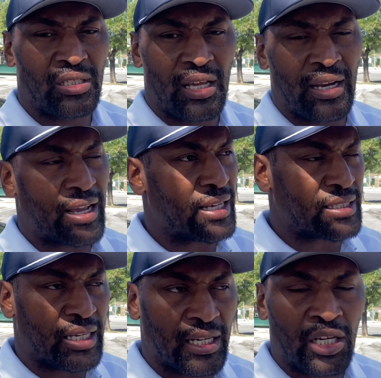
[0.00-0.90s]
And like I
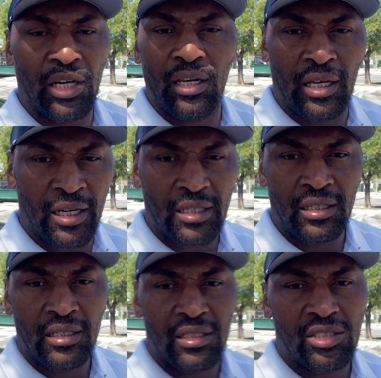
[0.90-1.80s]
said, good luck
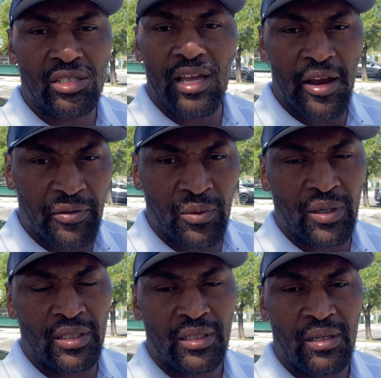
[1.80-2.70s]
to
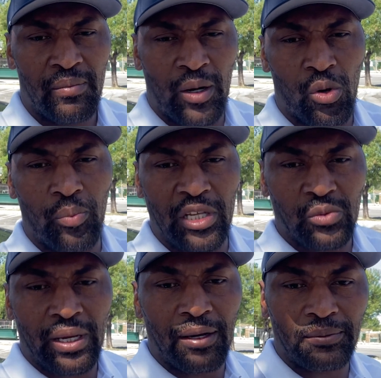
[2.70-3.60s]
everyone. Metta World Peace,
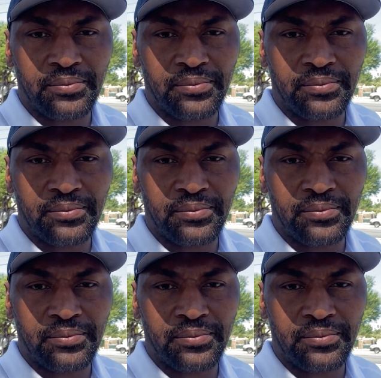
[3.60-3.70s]
we out.